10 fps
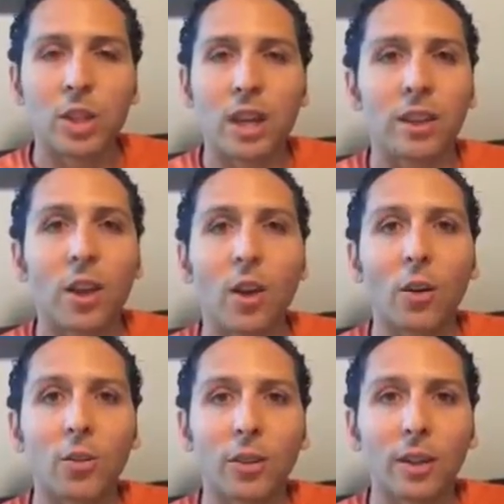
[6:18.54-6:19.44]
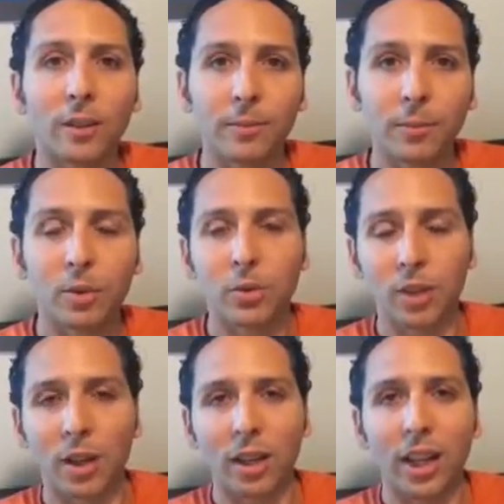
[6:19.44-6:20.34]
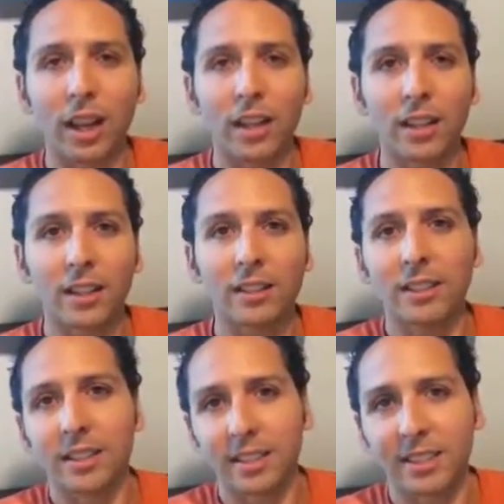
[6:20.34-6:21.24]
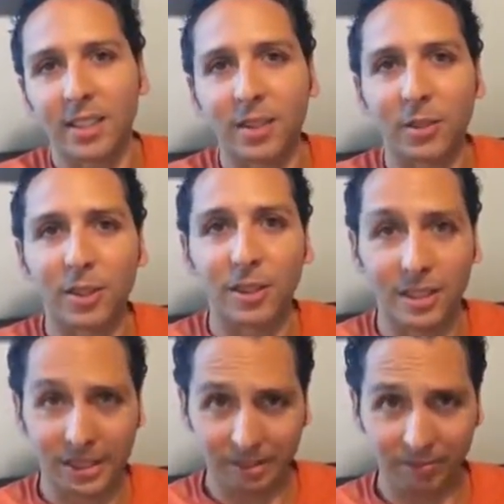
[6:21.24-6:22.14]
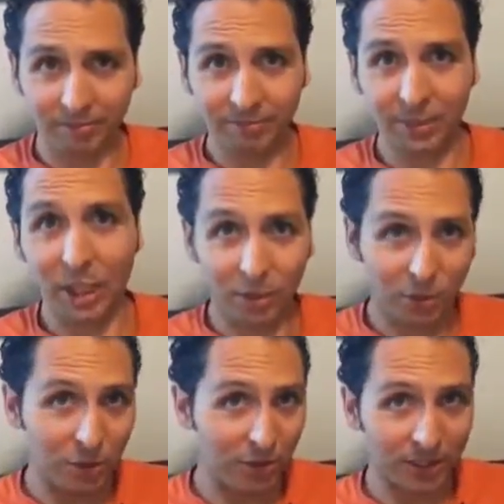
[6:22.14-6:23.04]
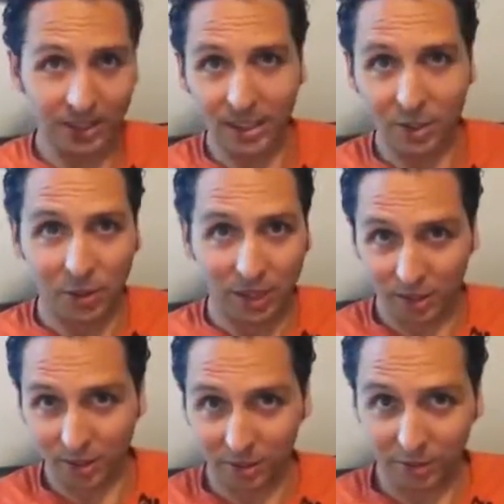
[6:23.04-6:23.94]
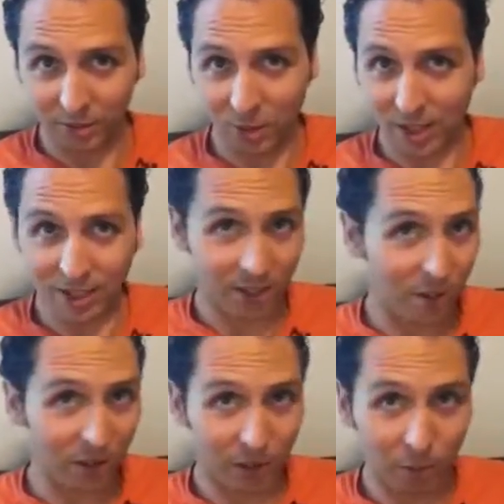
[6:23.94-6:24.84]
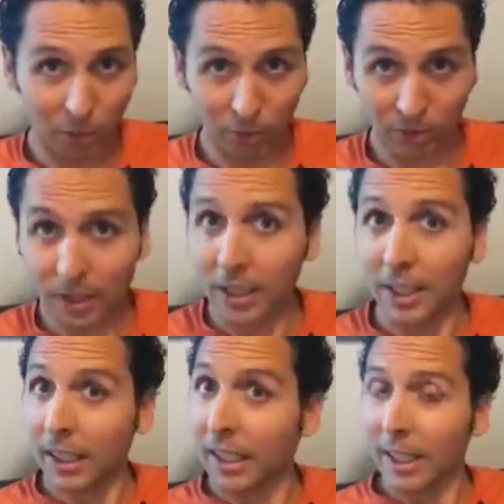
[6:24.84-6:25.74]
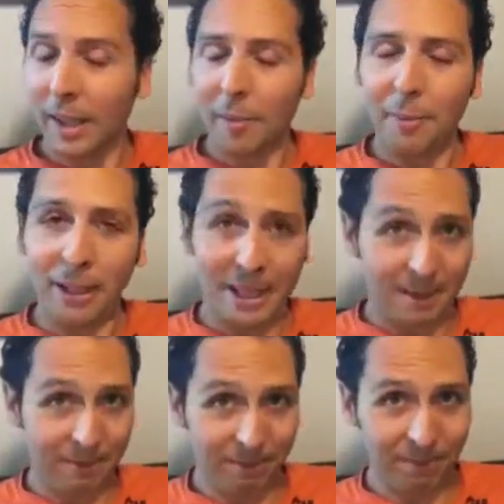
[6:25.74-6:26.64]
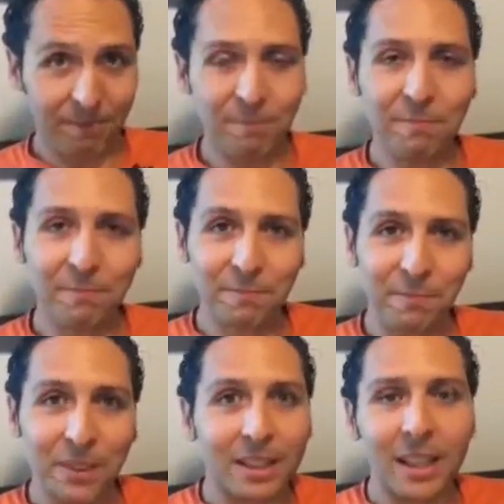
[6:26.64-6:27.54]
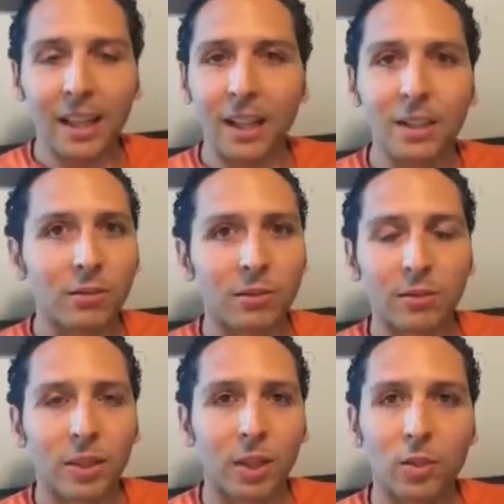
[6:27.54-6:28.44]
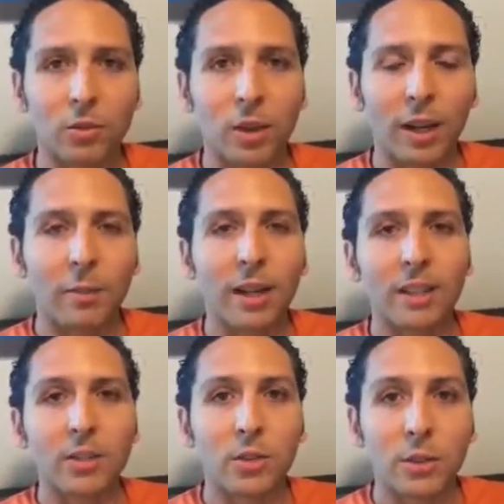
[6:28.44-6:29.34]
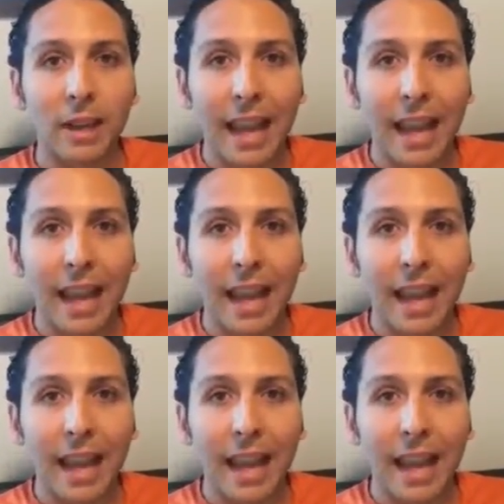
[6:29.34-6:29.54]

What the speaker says: We chatted the whole time, which was kind of handy, because, you know, you wanted to diffuse the situation of a stranger holding your balls. But, yeah, I could recommend it to